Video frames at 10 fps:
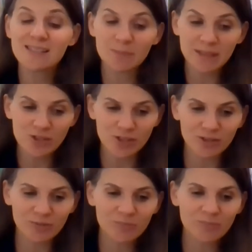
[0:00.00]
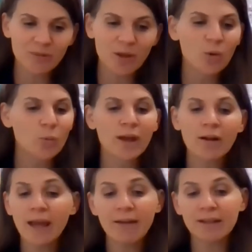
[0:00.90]
to meet you. We aren't
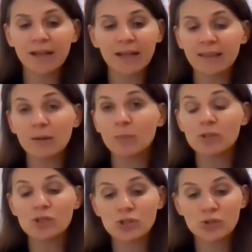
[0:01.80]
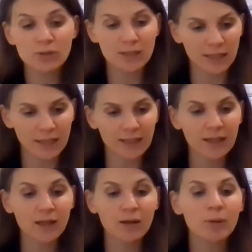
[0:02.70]
having anything but stew tonight,
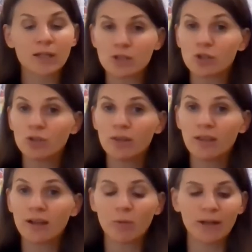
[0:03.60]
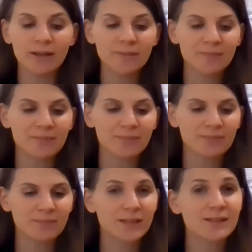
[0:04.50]
but it's a good thick one.
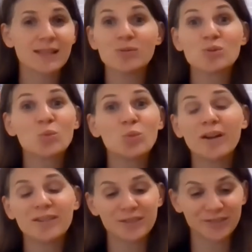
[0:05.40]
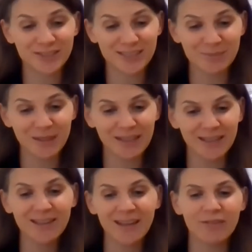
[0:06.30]
Sounds wonderful to
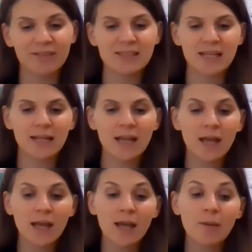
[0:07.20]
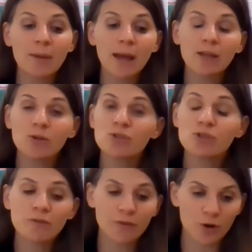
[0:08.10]
me, Calvin said. May I use your
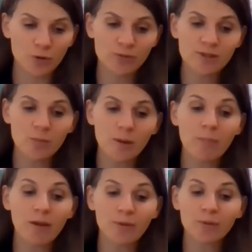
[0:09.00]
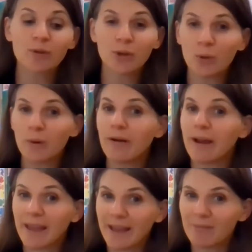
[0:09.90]
phone so my mother will know where I
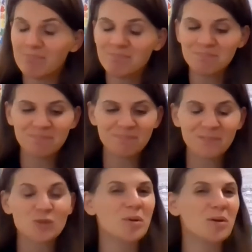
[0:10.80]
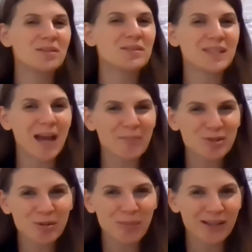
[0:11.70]
am? So I'm going to stop to
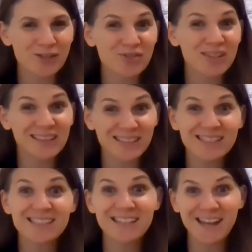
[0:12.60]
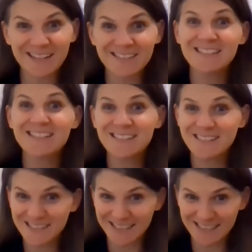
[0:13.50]
remind you that this is
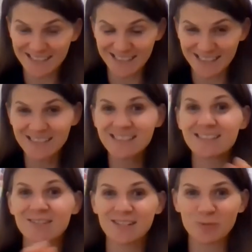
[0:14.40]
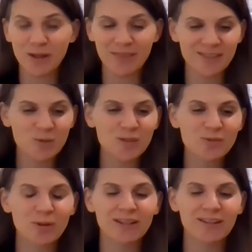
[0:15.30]
1960s is when this was
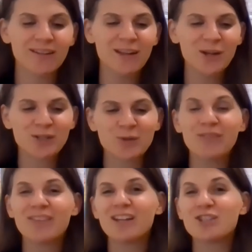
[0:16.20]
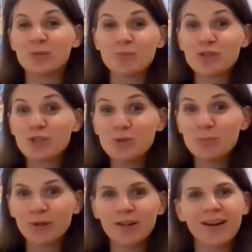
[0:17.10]
written. So even that term
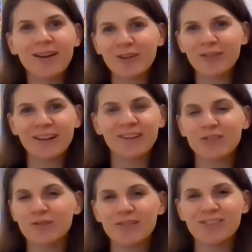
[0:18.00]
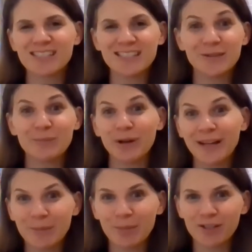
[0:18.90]
super, I don't know if any of you've ever seen the
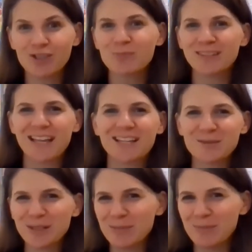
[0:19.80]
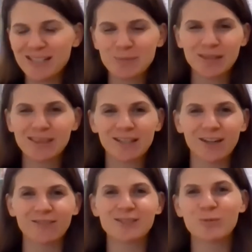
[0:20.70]
Brady Bunch, but that's what it makes me think
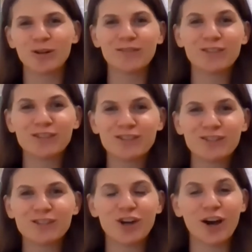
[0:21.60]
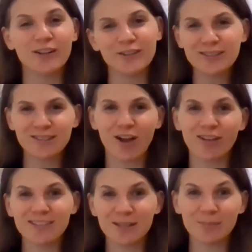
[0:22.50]
of as one of the, the daughters
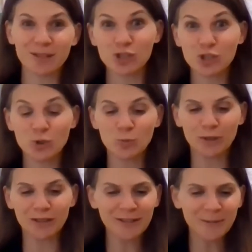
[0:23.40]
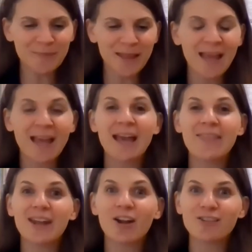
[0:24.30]
calling something super. And
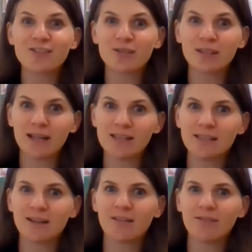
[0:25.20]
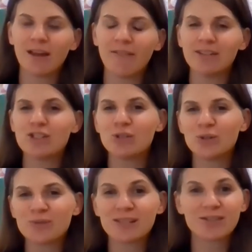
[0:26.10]
then also the idea of having to
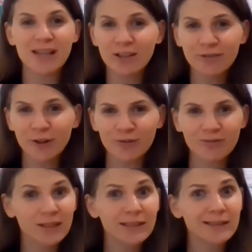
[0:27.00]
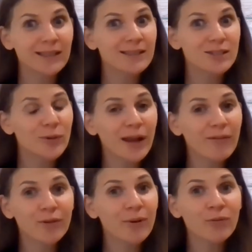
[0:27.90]
use their telephone the kids don't have
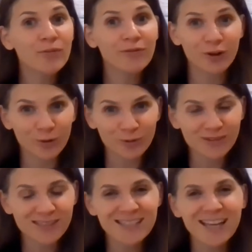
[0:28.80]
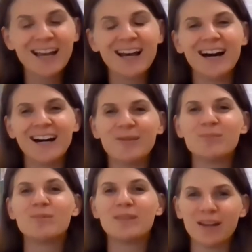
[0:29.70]
their own phones.
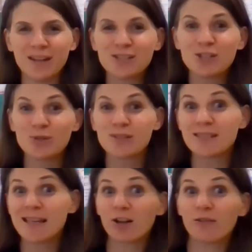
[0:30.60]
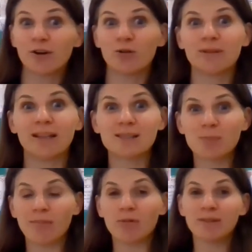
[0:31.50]
Um, they need to use the telephone that's
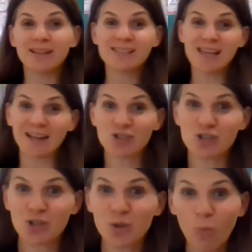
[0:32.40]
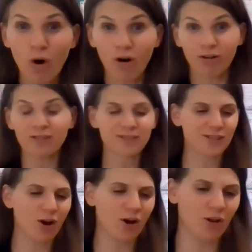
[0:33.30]
probably attached to the wall to
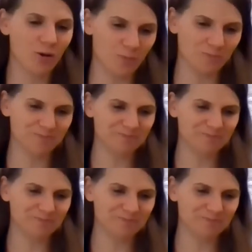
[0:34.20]
call home.